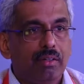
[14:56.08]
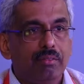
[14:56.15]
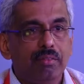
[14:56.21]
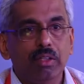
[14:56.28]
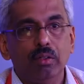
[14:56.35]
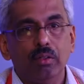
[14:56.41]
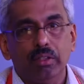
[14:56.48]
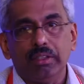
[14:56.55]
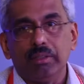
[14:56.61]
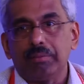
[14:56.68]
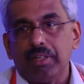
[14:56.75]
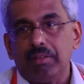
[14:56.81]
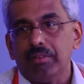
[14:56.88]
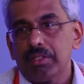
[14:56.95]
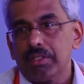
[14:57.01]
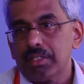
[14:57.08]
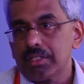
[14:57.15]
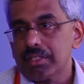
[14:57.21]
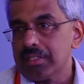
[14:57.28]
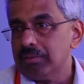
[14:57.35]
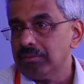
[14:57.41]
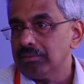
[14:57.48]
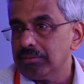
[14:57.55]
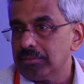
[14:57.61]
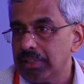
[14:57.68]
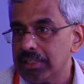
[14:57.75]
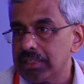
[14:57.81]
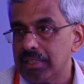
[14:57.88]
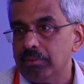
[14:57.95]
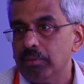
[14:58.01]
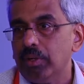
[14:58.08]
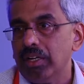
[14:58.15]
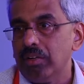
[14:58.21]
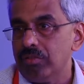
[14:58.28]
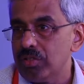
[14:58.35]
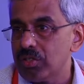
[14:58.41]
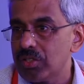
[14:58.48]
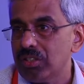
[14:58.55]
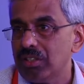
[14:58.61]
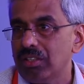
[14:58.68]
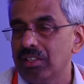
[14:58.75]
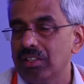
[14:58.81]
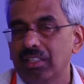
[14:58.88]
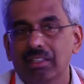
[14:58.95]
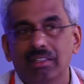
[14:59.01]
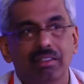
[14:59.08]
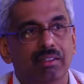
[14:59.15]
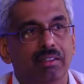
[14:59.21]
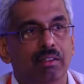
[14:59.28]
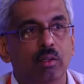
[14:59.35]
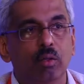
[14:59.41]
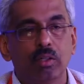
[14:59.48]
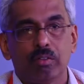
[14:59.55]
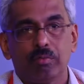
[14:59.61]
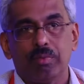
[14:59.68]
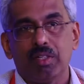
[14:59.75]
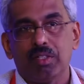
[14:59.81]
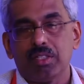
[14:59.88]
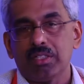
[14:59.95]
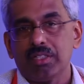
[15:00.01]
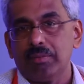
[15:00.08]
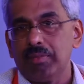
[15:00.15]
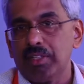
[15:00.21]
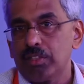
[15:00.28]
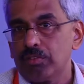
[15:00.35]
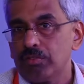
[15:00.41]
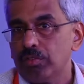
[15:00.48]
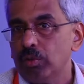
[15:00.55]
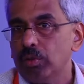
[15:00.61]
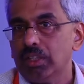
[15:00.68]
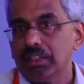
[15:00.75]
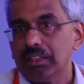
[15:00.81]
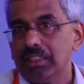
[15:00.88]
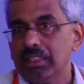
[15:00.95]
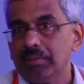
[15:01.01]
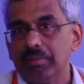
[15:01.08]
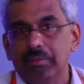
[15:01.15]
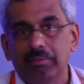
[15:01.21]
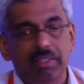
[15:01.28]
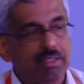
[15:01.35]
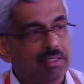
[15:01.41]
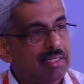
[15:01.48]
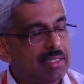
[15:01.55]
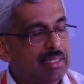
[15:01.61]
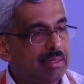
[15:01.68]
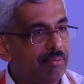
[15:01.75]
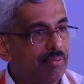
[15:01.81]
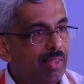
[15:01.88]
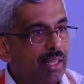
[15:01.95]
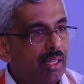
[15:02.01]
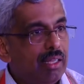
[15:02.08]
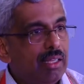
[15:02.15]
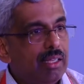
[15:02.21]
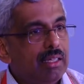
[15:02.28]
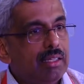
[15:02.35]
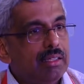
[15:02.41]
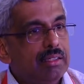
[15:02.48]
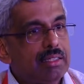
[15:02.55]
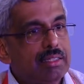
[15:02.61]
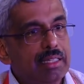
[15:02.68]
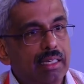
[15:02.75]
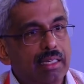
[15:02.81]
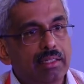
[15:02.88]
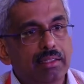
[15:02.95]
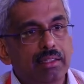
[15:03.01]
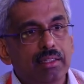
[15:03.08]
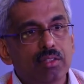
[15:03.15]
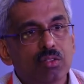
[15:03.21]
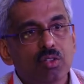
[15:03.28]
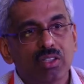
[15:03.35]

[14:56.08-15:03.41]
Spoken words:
we know in the private system things are more efficient and the load of patients are much fewer than a public system. The second thing is to